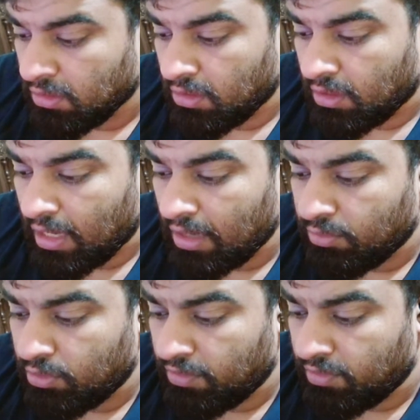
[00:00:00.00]
I would
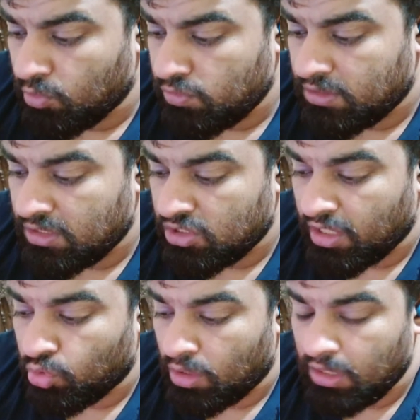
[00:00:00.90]
have removed
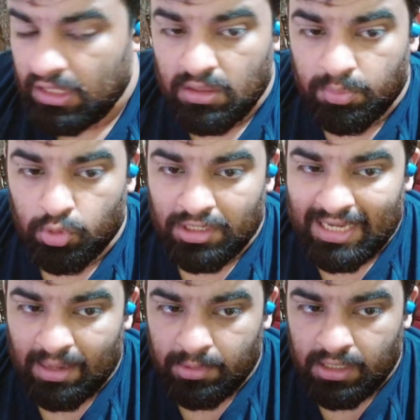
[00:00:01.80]
Zinchenko and either put
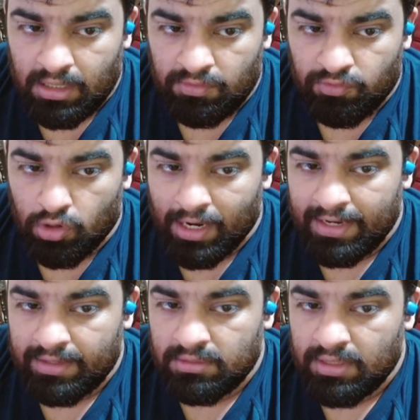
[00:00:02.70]
Gabriel for
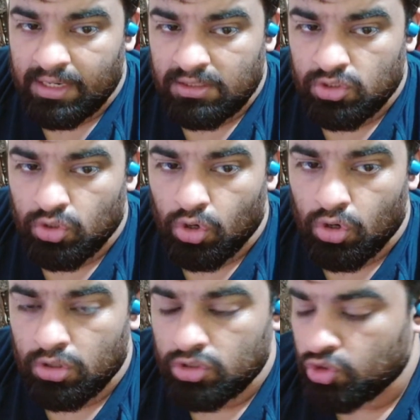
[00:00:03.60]
headed threats
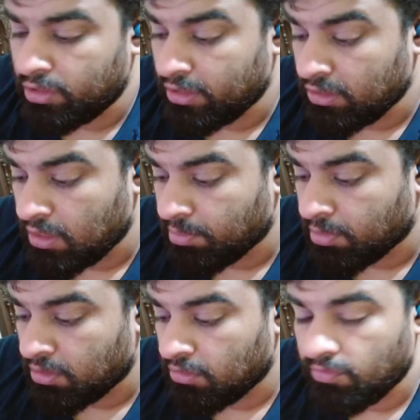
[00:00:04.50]
or Julian
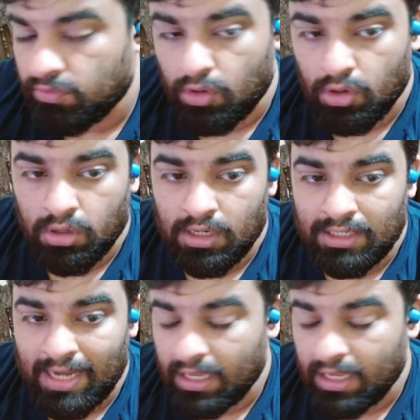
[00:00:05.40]
Timber for attacking